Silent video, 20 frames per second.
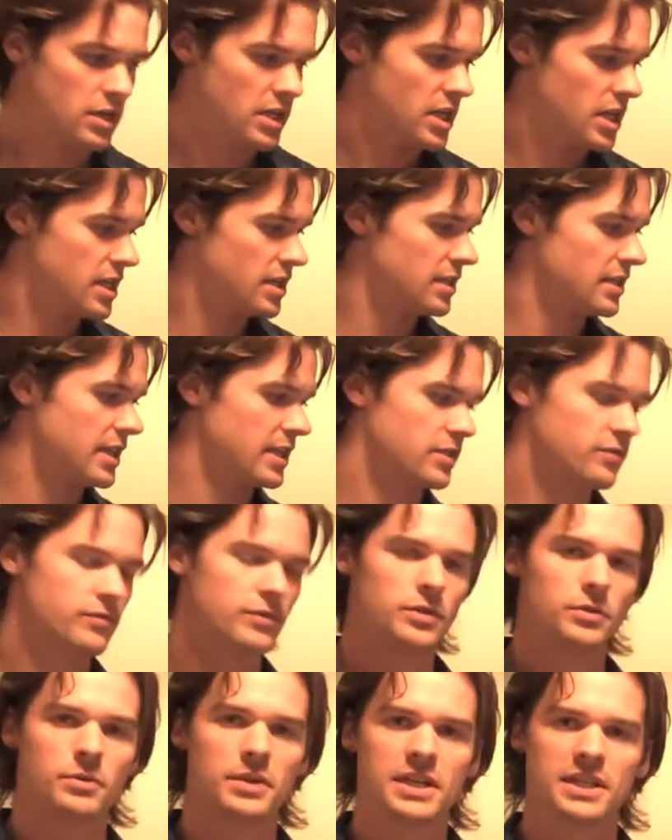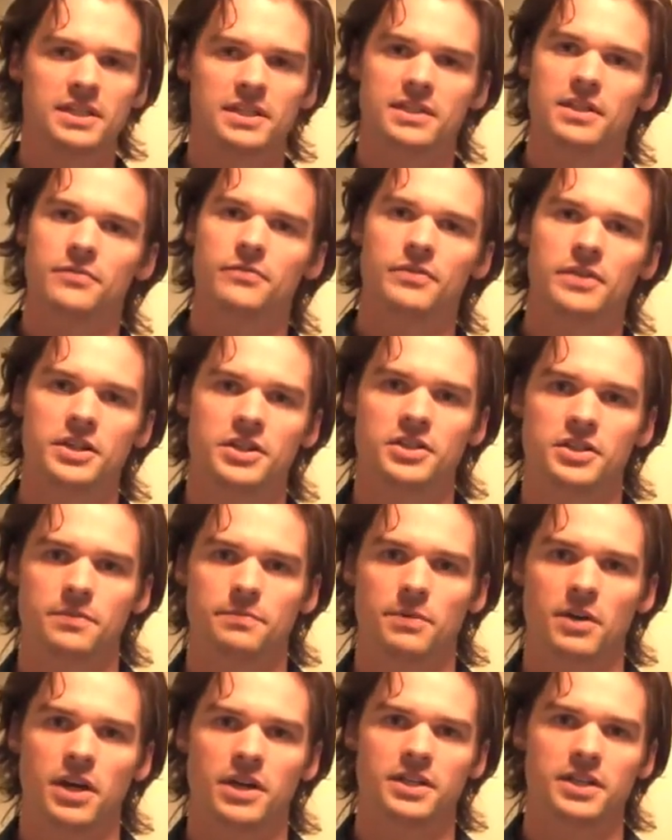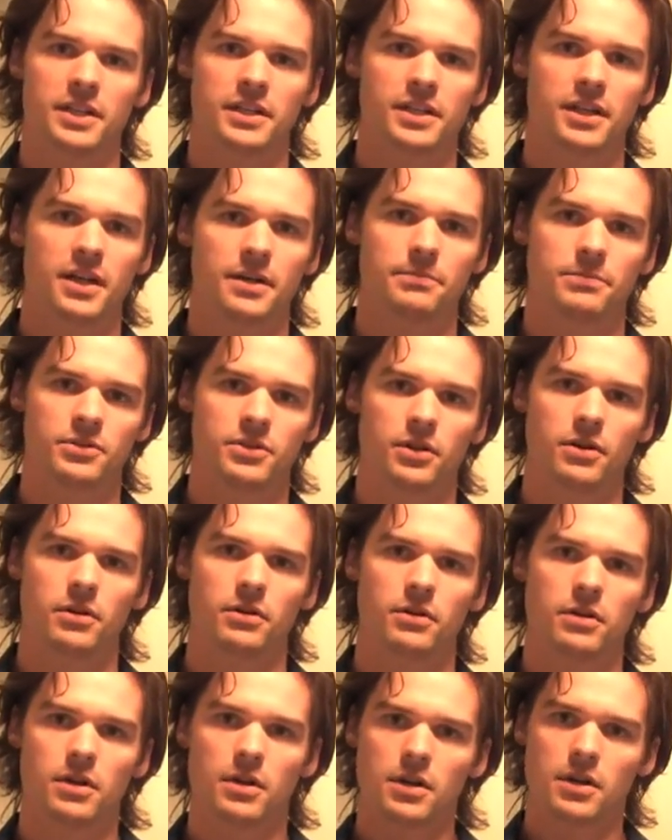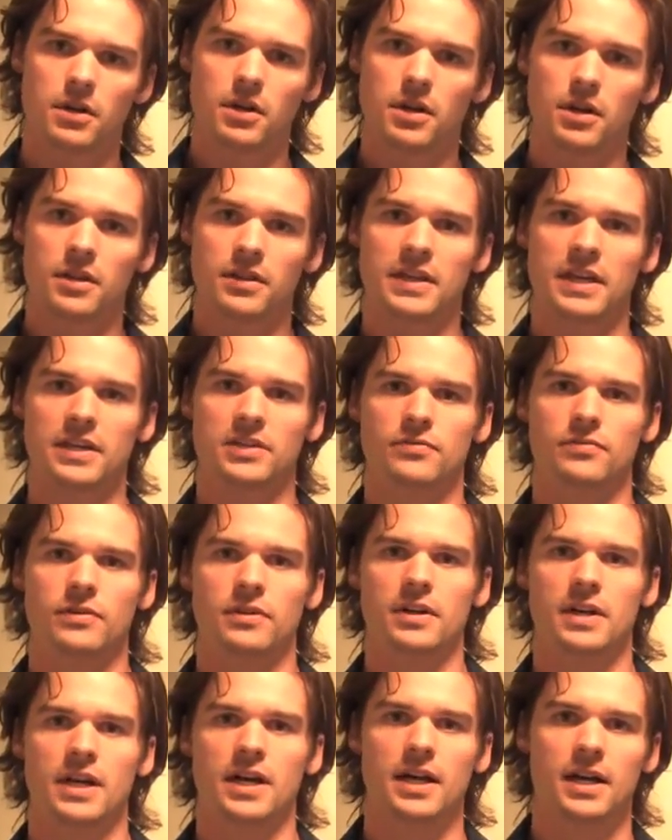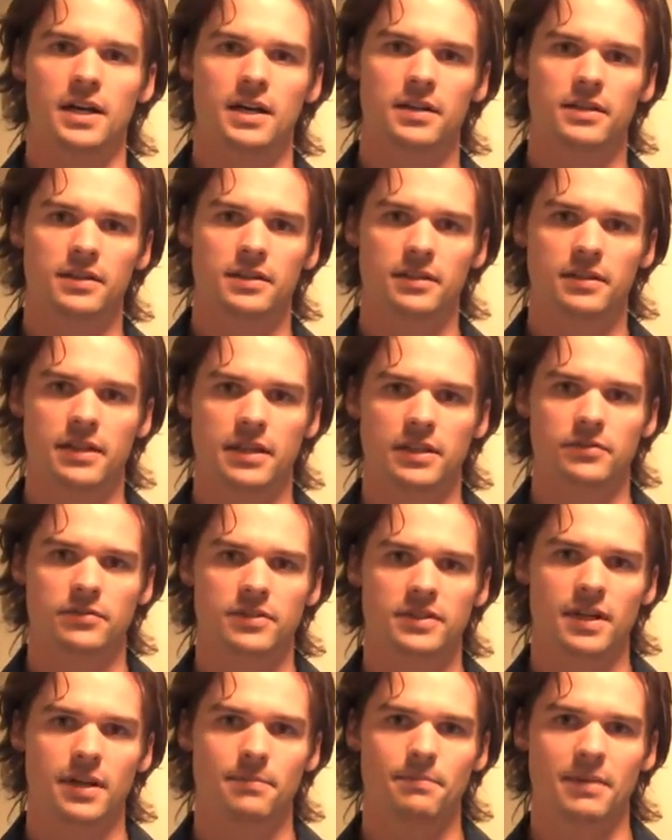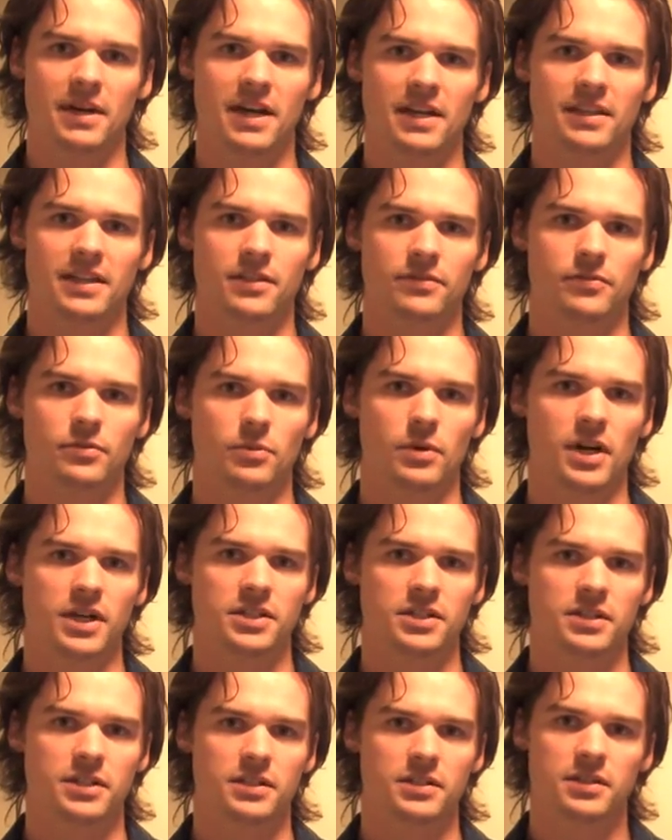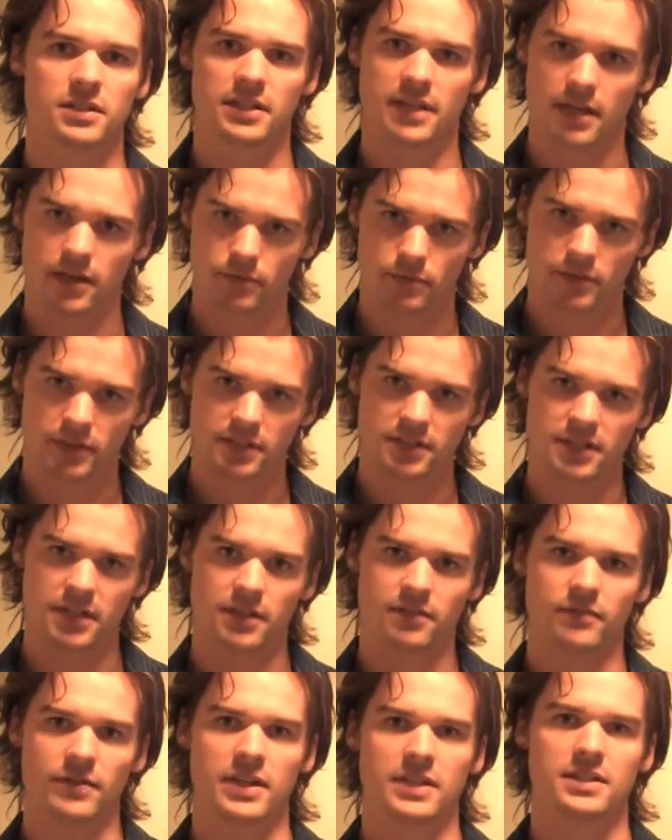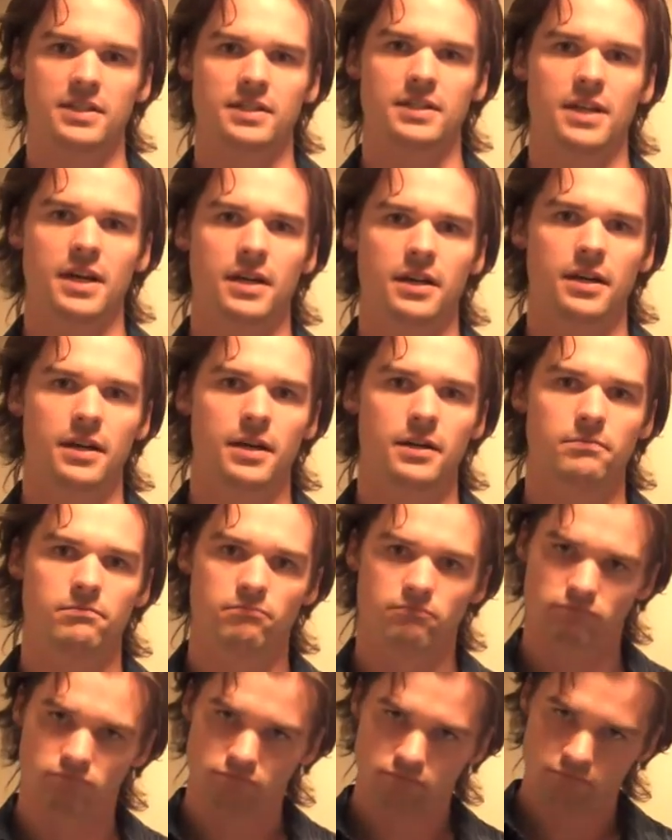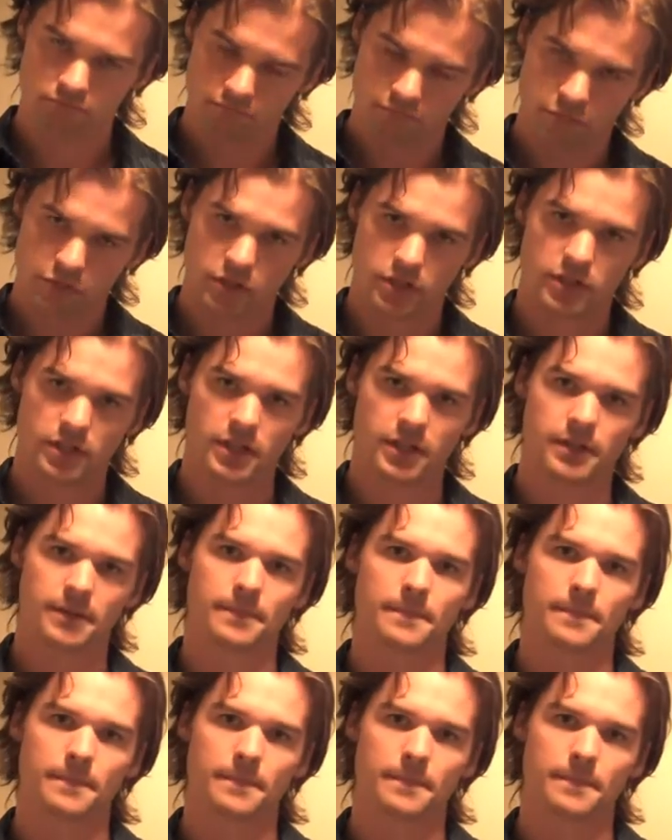in the next few weeks as they finish this project up. So thanks for, uh, thanks for stopping by. Thanks for watching us. SeattleRealEstateInvesting.com. See ya.